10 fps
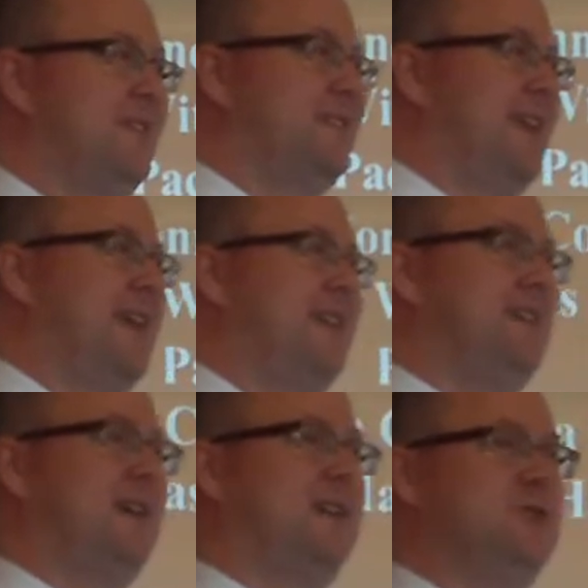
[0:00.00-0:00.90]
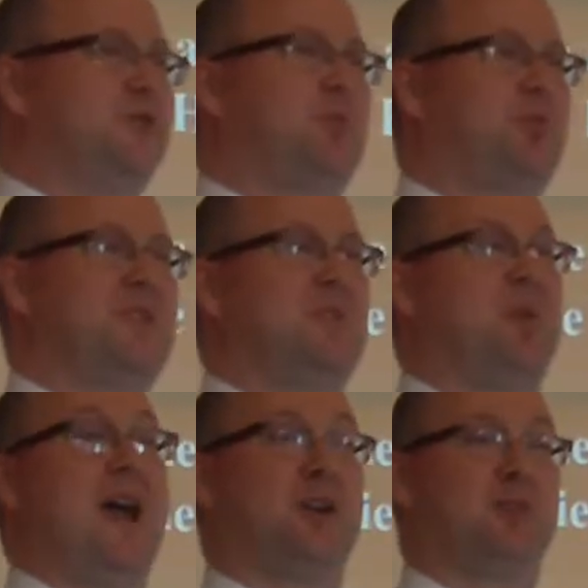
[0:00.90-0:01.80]
in the day, used to print the
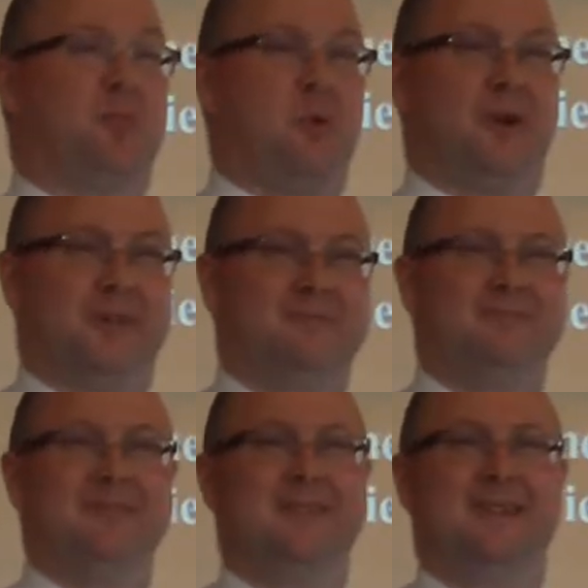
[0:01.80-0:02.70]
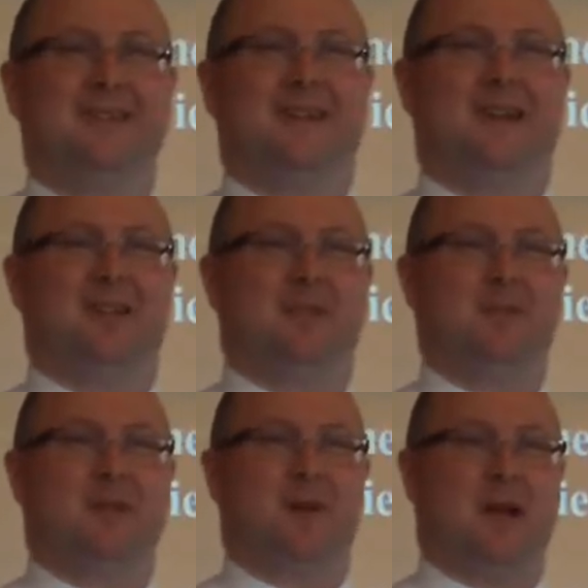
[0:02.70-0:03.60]
Packer Report. Uh, so
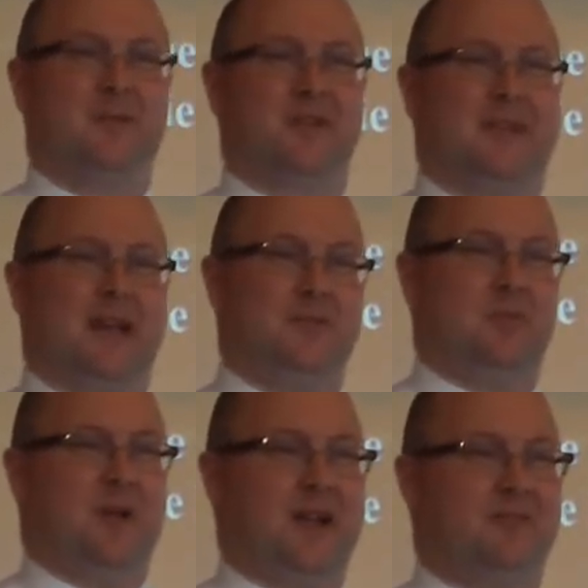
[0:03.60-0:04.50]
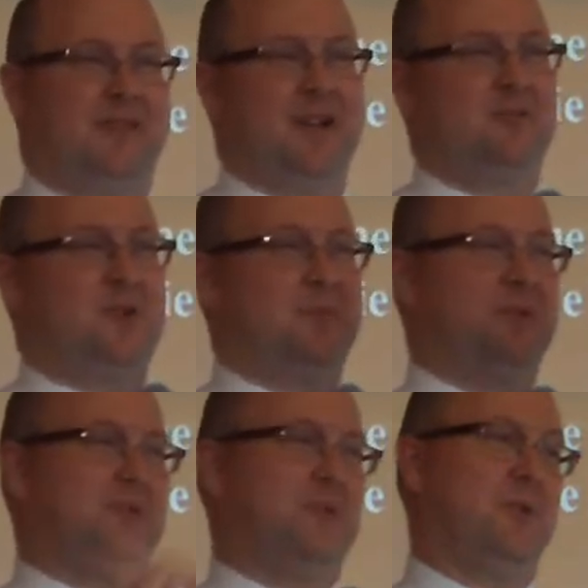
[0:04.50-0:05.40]
anyway, I was a I was a Packer fan growing up
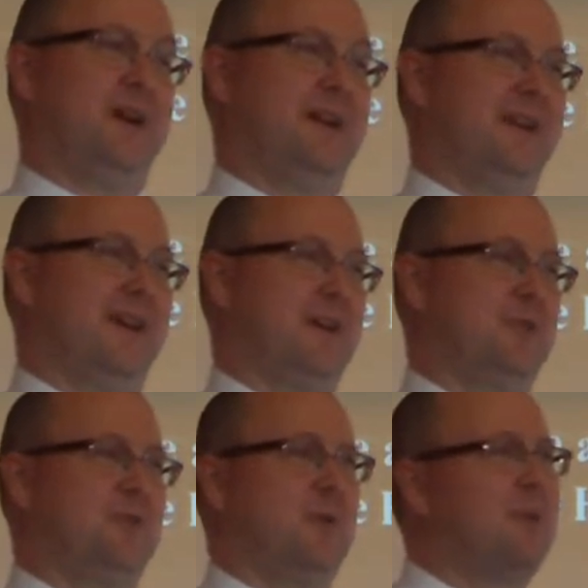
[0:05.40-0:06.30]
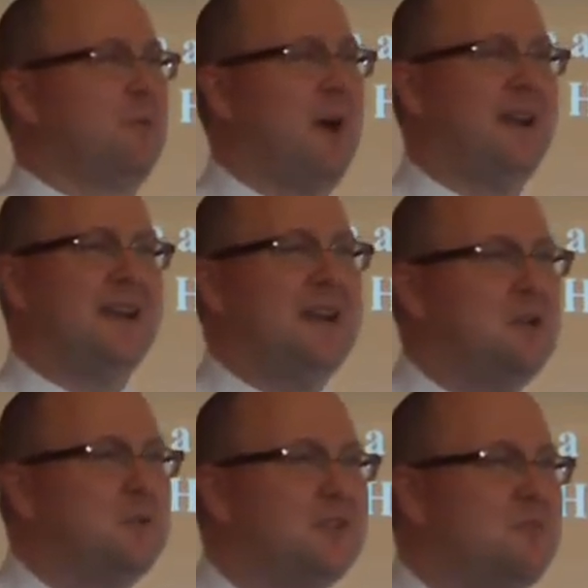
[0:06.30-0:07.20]
in Illinois, and I always thought, why did I
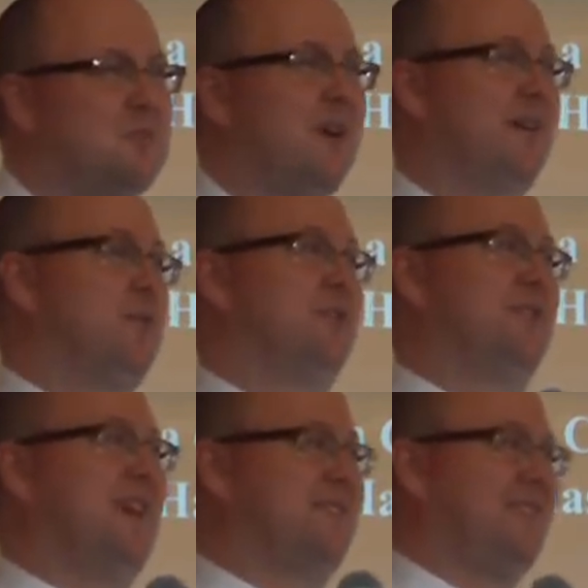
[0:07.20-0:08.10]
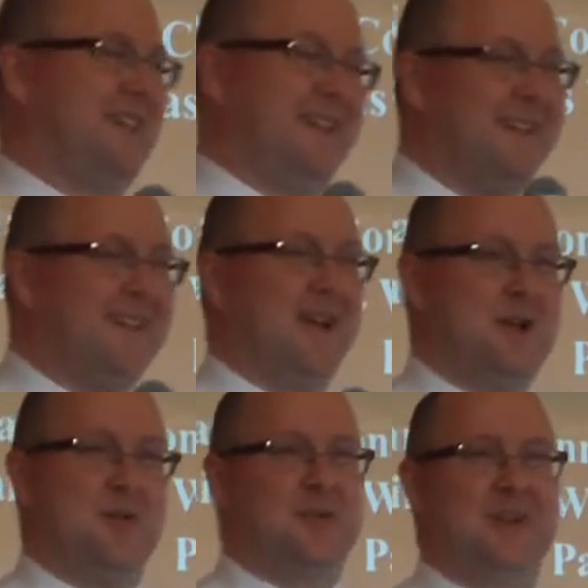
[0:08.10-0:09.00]
go to Sun Prairie? It was destiny. I
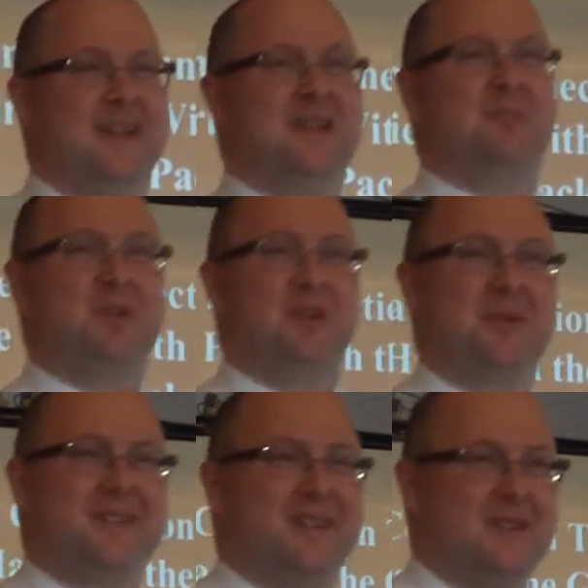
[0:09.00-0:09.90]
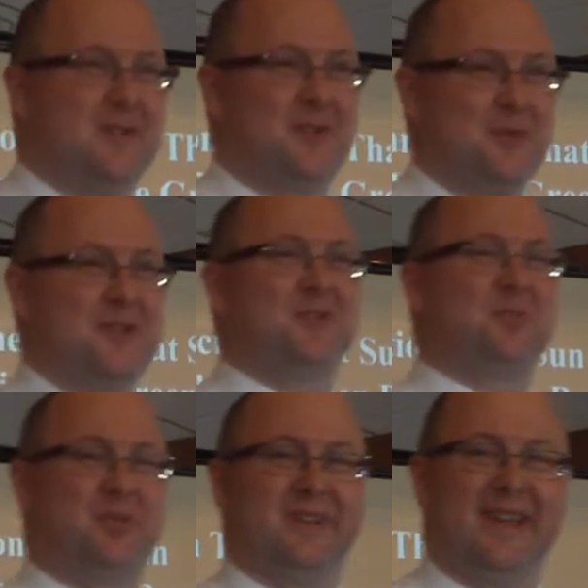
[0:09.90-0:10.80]
knew I was going to end up here because I knew that's when they used
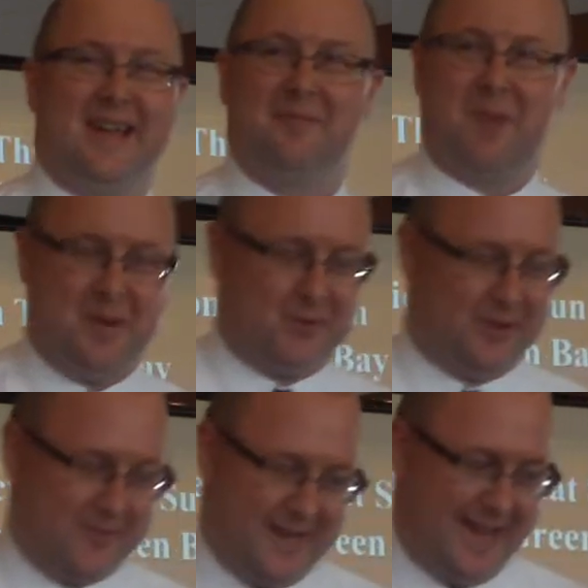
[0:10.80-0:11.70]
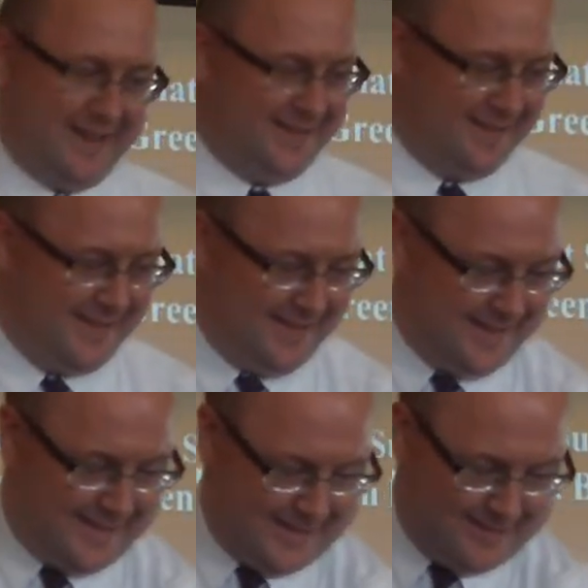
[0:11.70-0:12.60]
to print that paper every day.
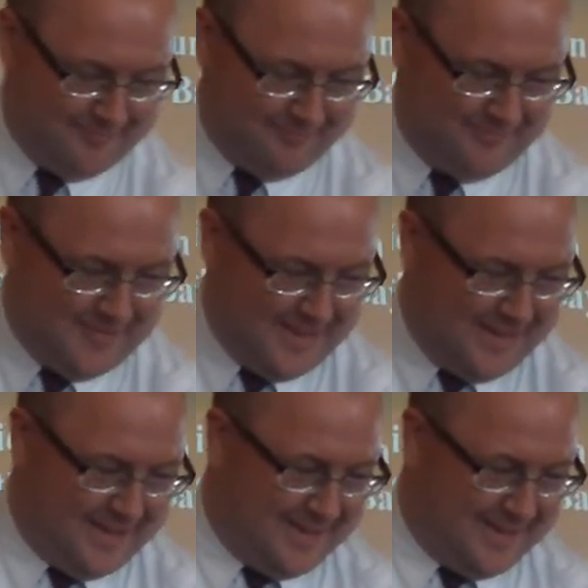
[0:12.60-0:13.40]
Uh,